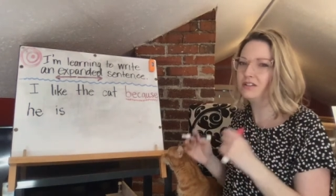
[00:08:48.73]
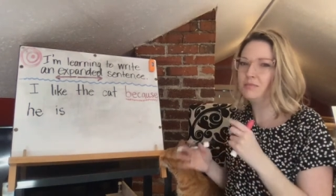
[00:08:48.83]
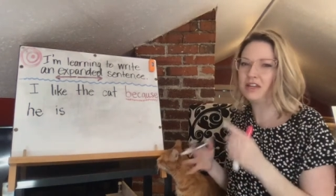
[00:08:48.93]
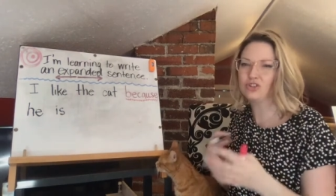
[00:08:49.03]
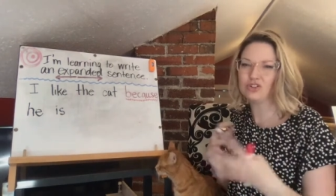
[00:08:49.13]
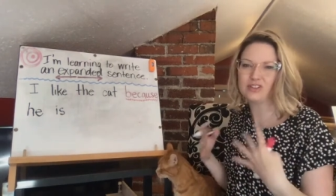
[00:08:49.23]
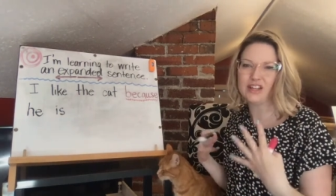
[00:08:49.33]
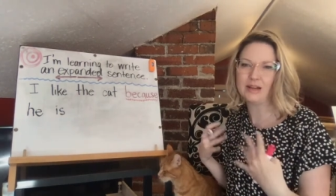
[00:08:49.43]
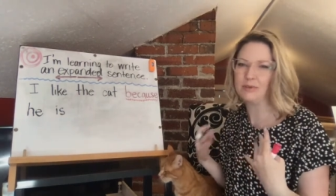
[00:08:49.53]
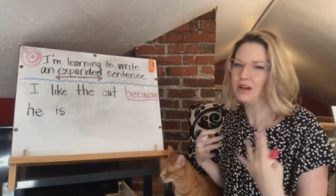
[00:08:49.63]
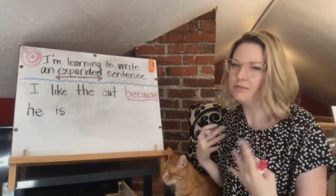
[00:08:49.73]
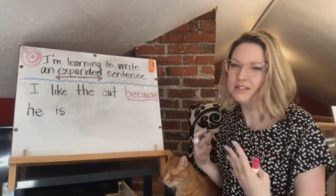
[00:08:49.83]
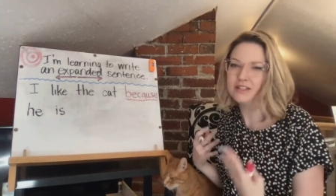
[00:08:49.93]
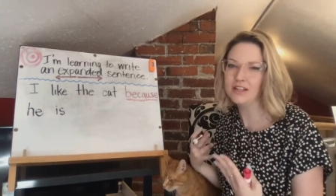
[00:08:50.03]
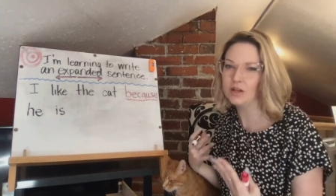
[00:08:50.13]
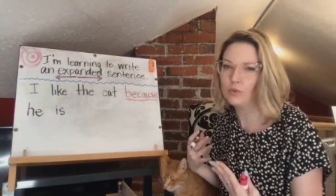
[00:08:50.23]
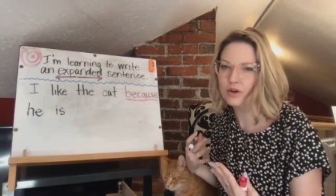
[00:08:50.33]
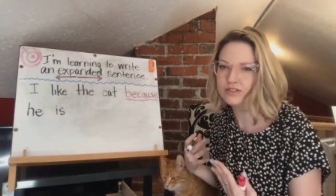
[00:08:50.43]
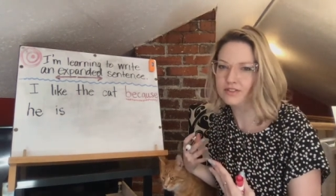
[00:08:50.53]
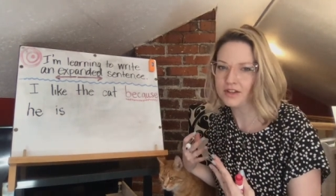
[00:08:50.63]
to make sure that I'm not missing any
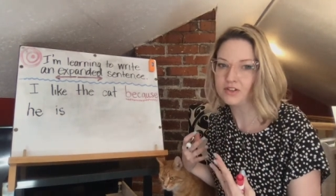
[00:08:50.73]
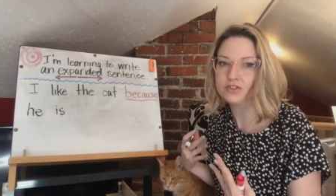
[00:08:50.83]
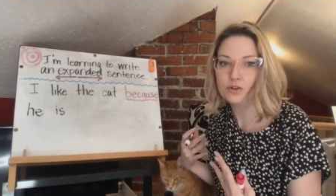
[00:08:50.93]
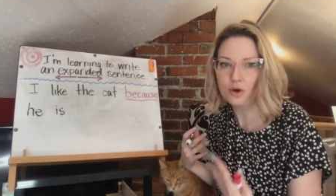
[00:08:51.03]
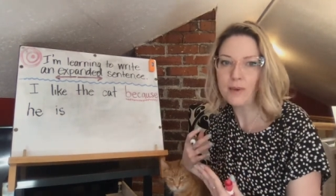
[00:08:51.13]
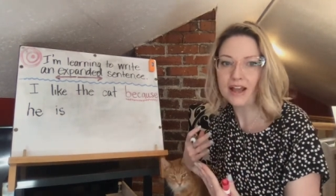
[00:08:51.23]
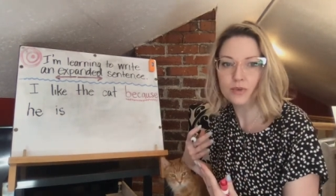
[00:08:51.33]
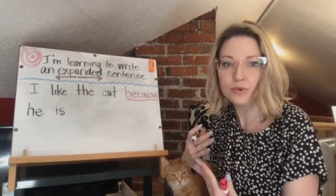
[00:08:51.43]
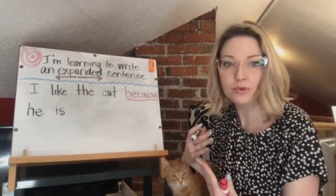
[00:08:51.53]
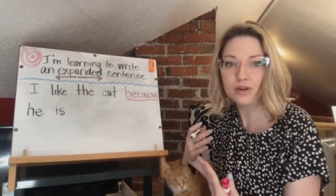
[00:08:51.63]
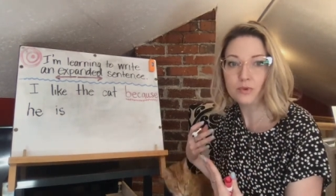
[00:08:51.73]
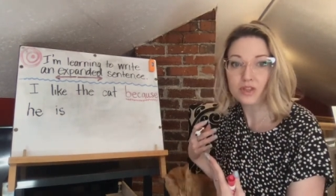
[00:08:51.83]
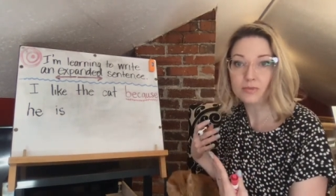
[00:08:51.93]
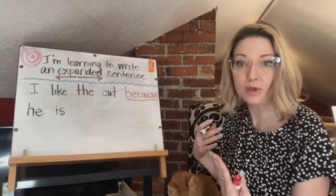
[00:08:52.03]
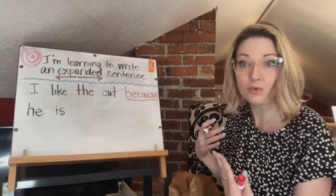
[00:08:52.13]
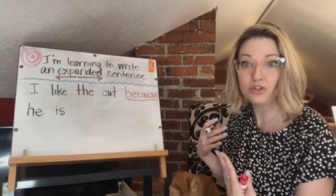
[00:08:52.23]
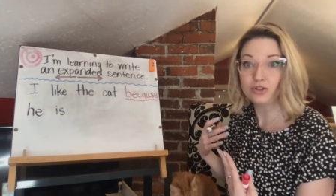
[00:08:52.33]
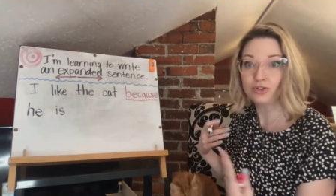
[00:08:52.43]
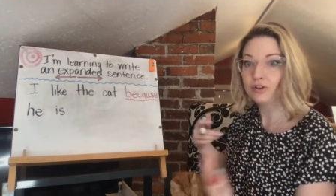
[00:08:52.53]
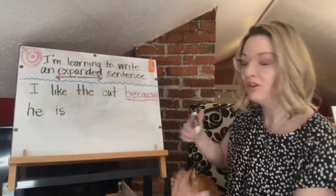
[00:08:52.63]
words in there. So go back and reread with me, would you?